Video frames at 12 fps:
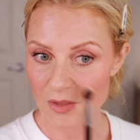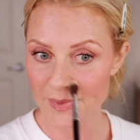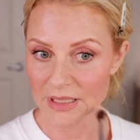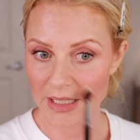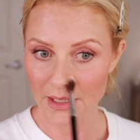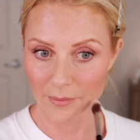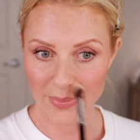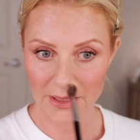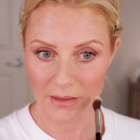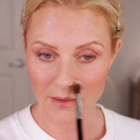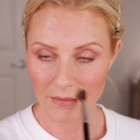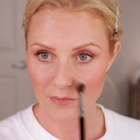Watch me like it
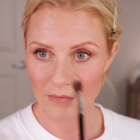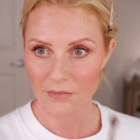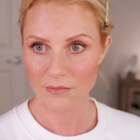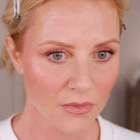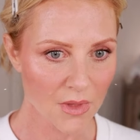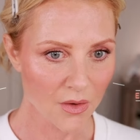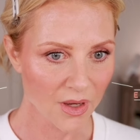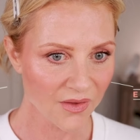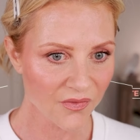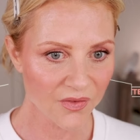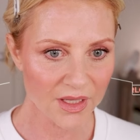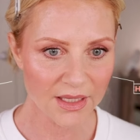better. No, I
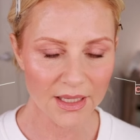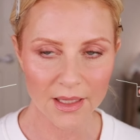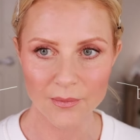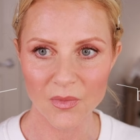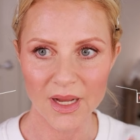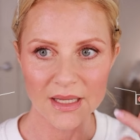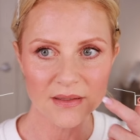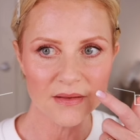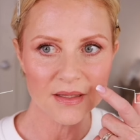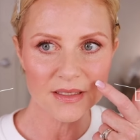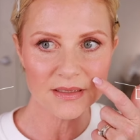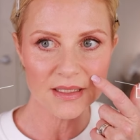feel like I'm right.
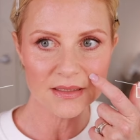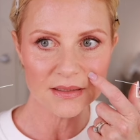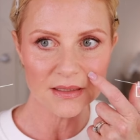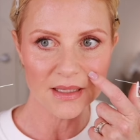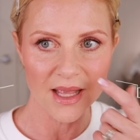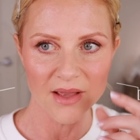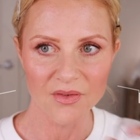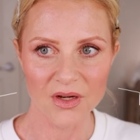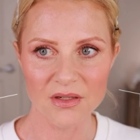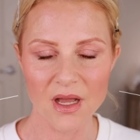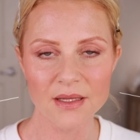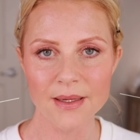This is a little
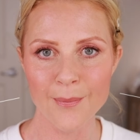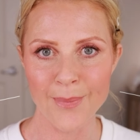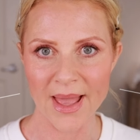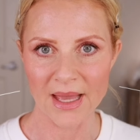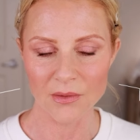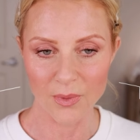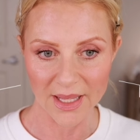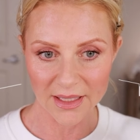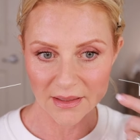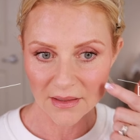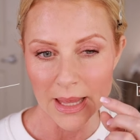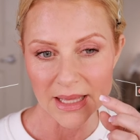heavier, not in a bad
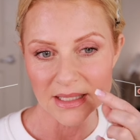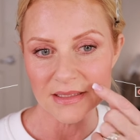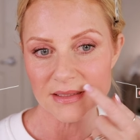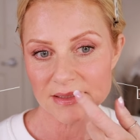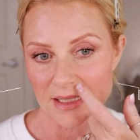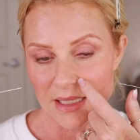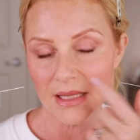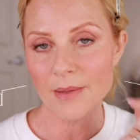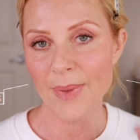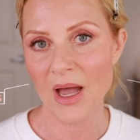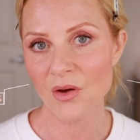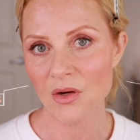way. I can see the
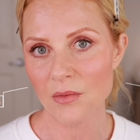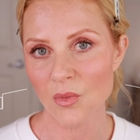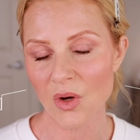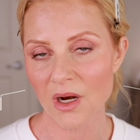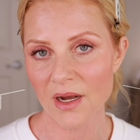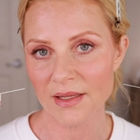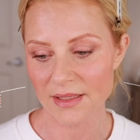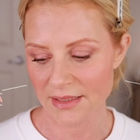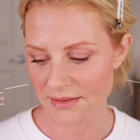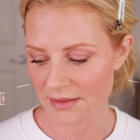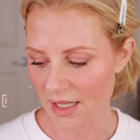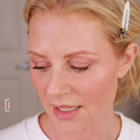powder more on
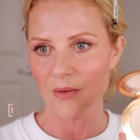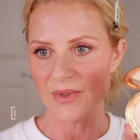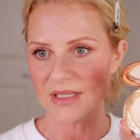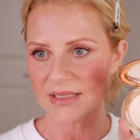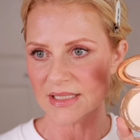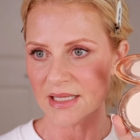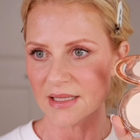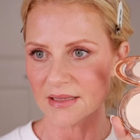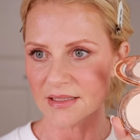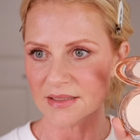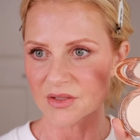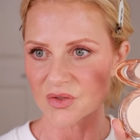this side. I wouldn't say
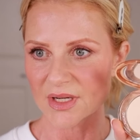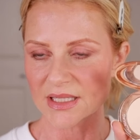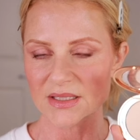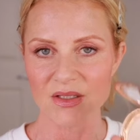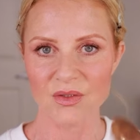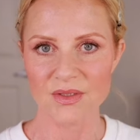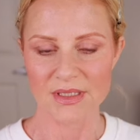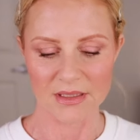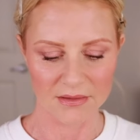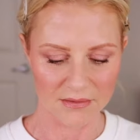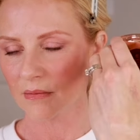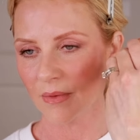that this is
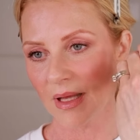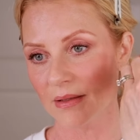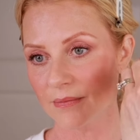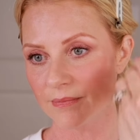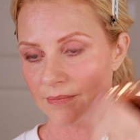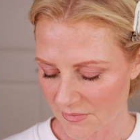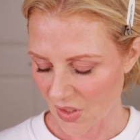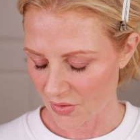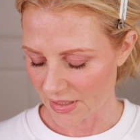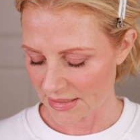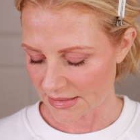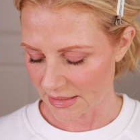translucent. Well,
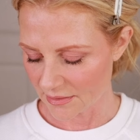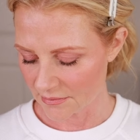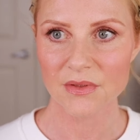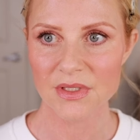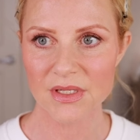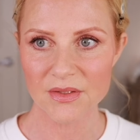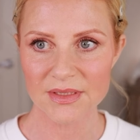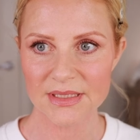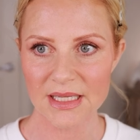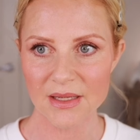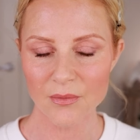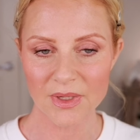or is it? Do you
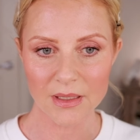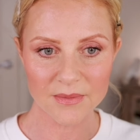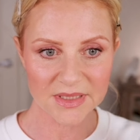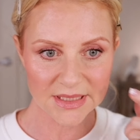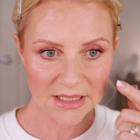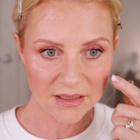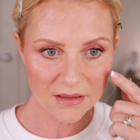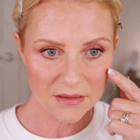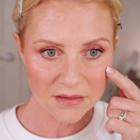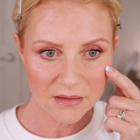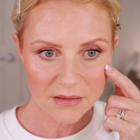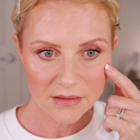see what I'm seeing?
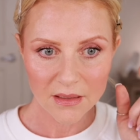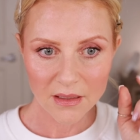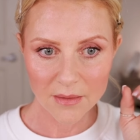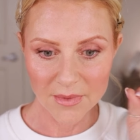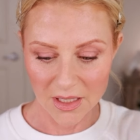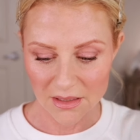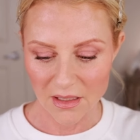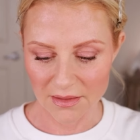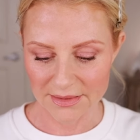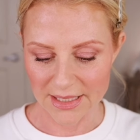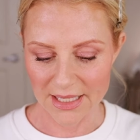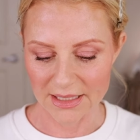I'm not at
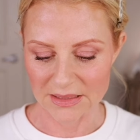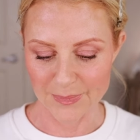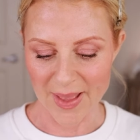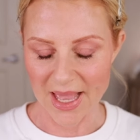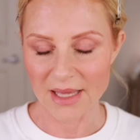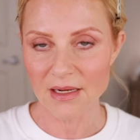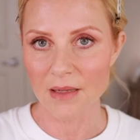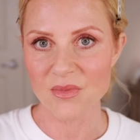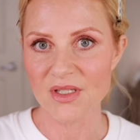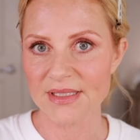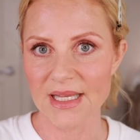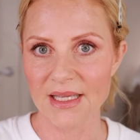all saying it's bad. I'm
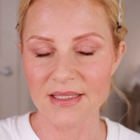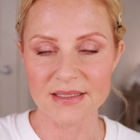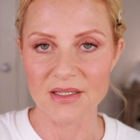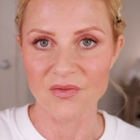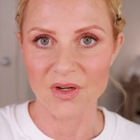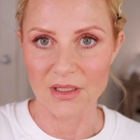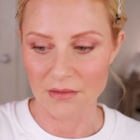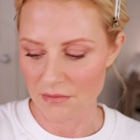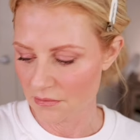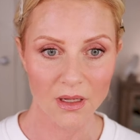just saying it's different.